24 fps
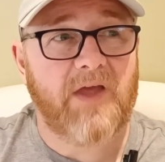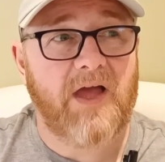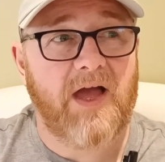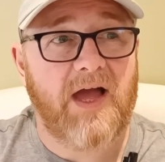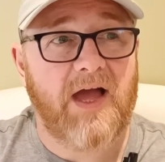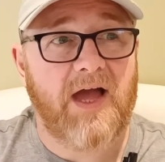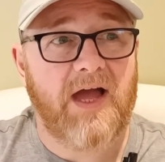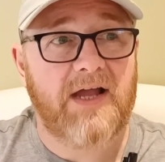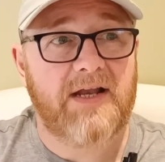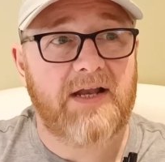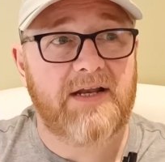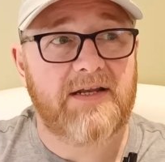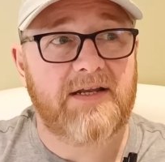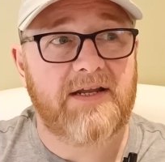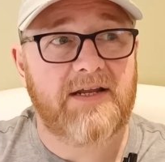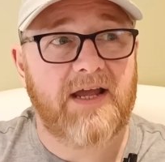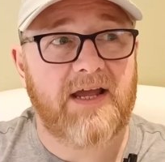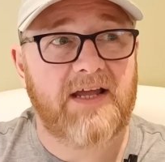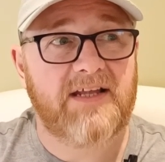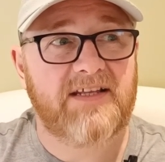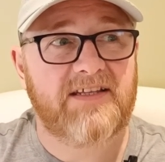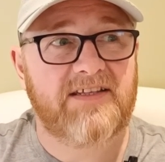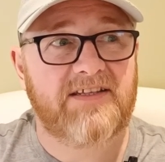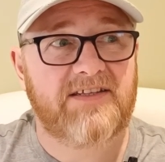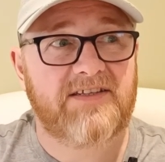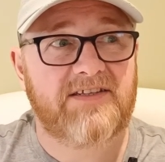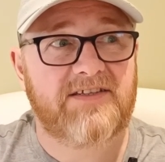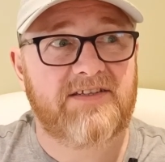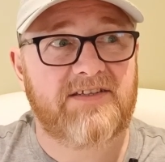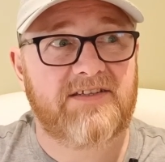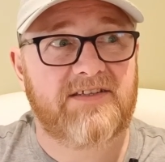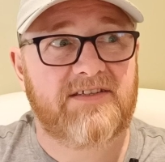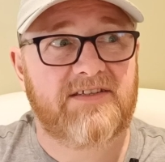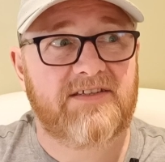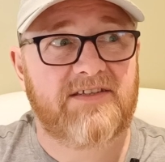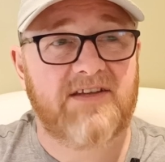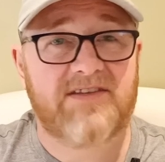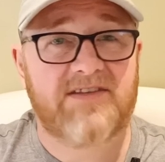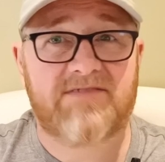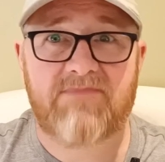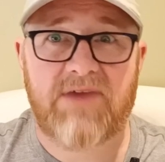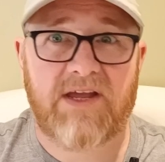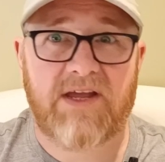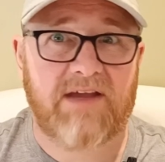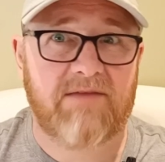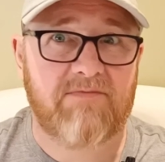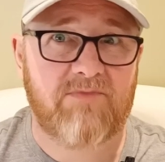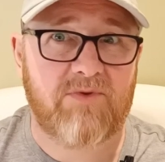and it does
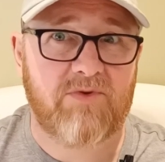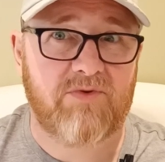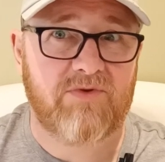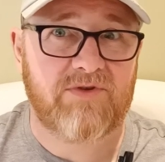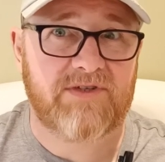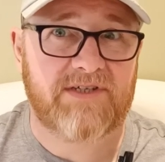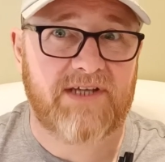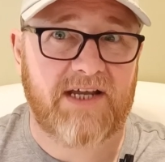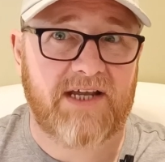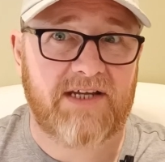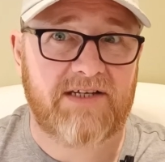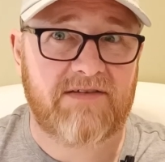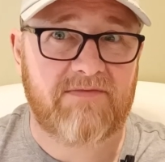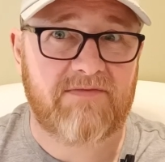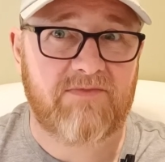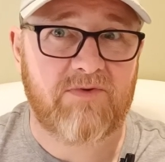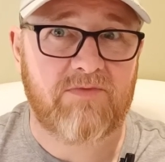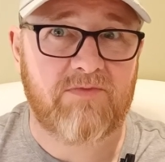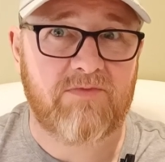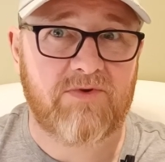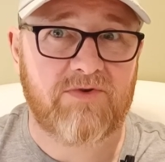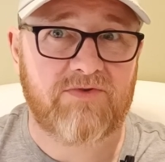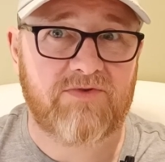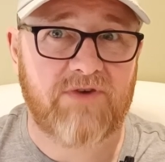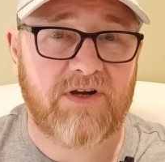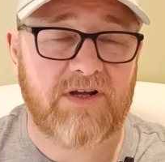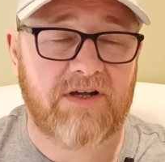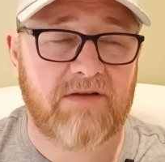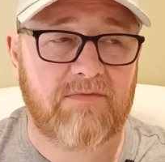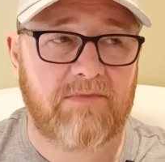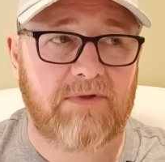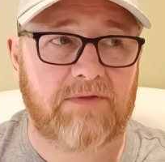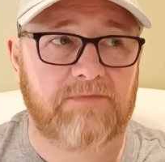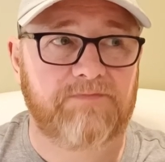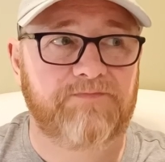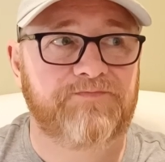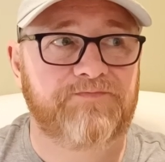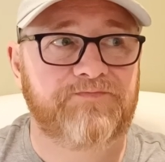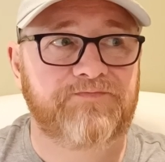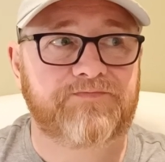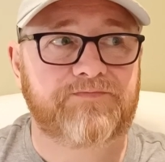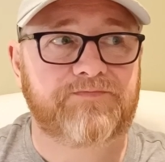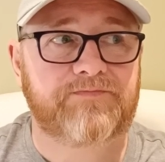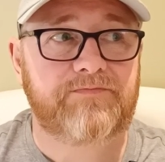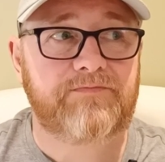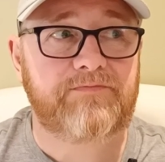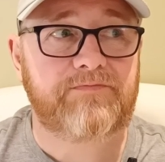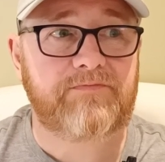make it more sessionable, more drinkable,
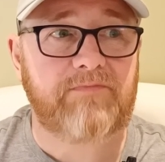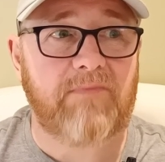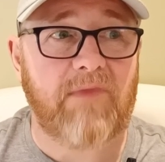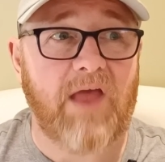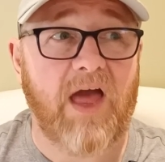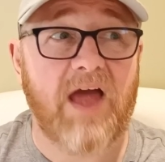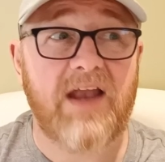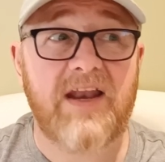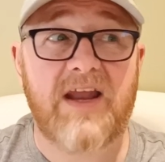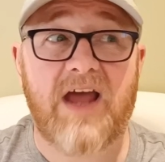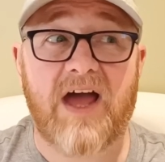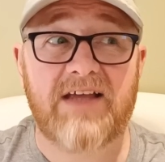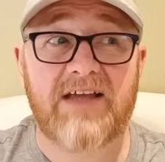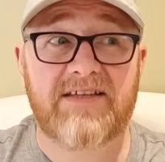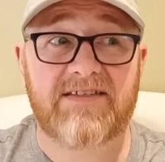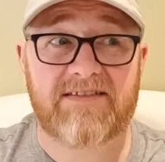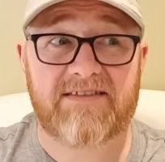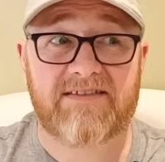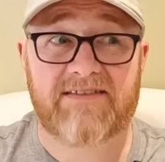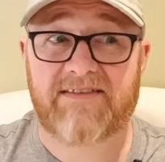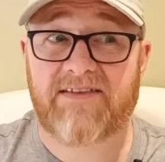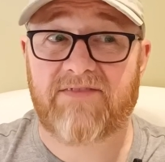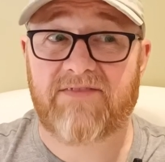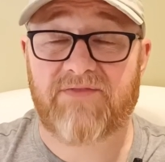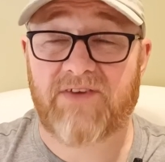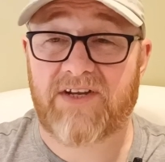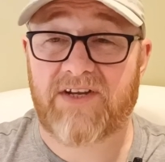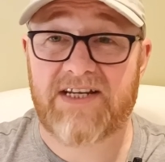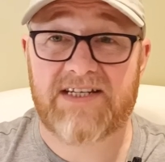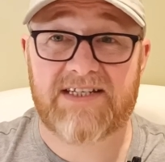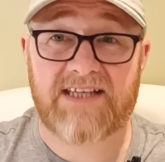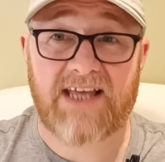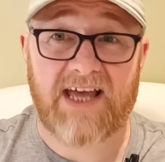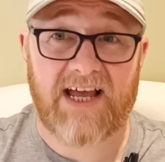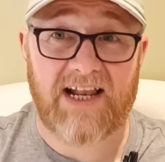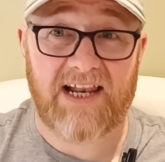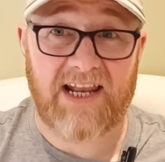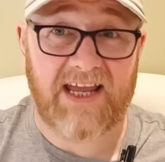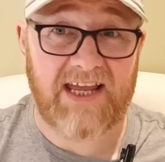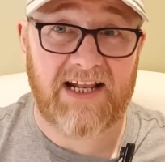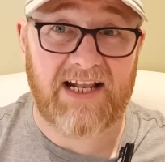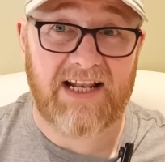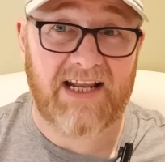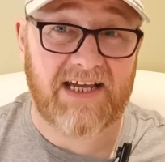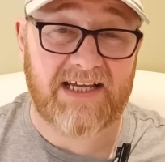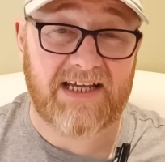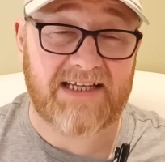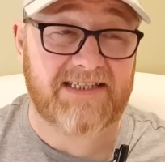and it has the finish that I
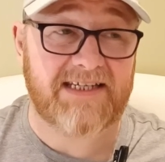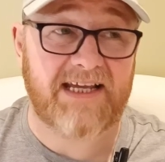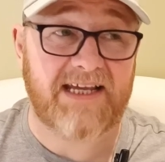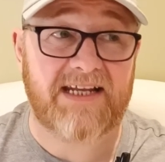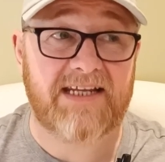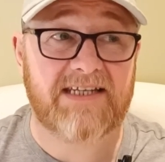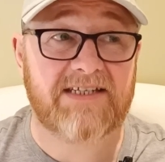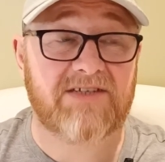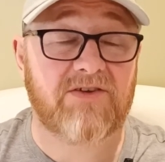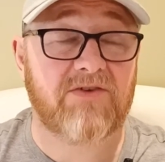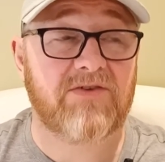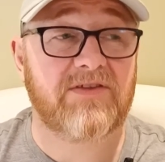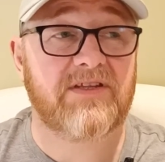like. Like I said, it's